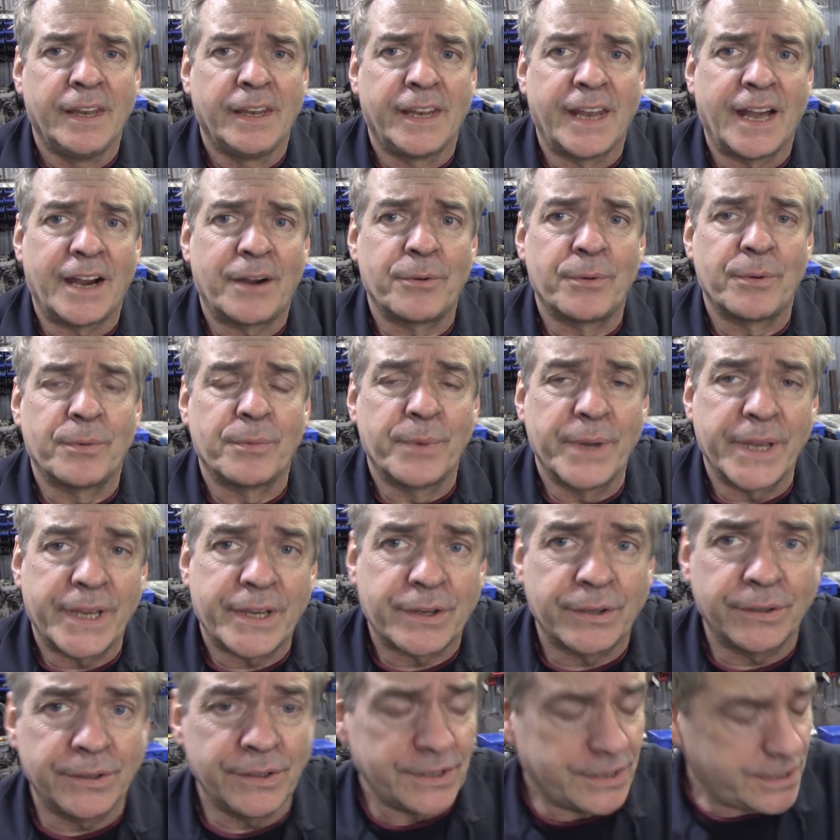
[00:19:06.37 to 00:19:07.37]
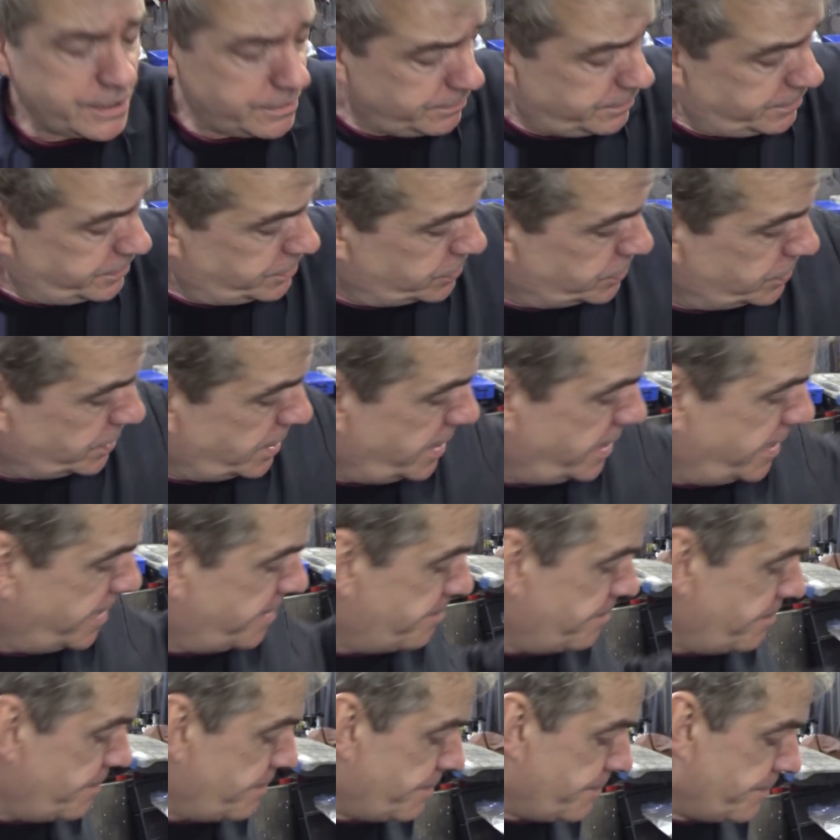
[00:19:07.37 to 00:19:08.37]
Now, we could do the
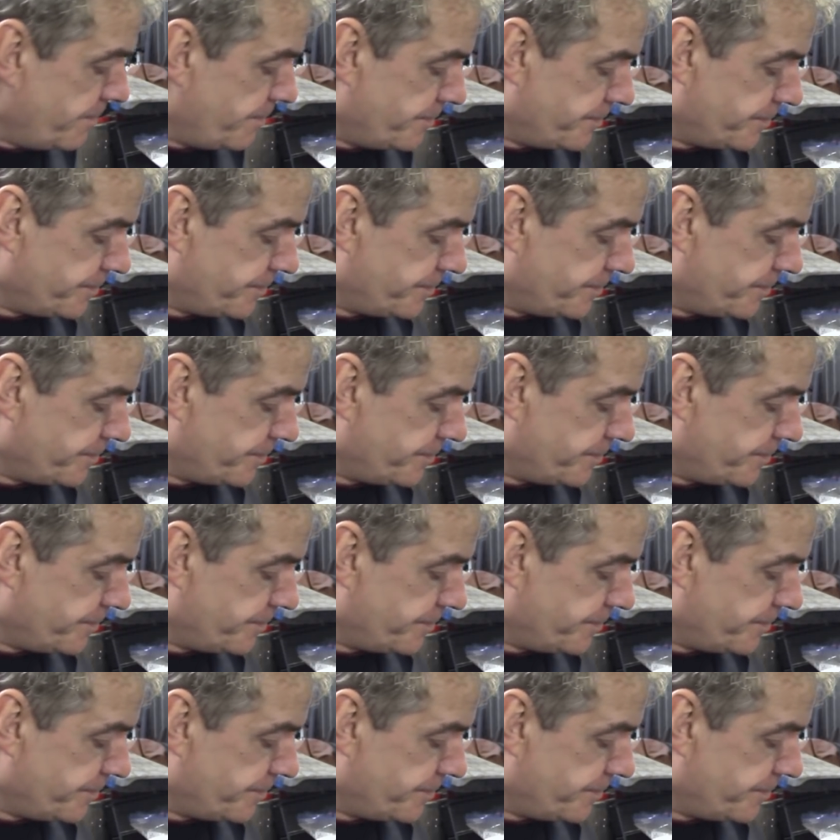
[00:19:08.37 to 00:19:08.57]
same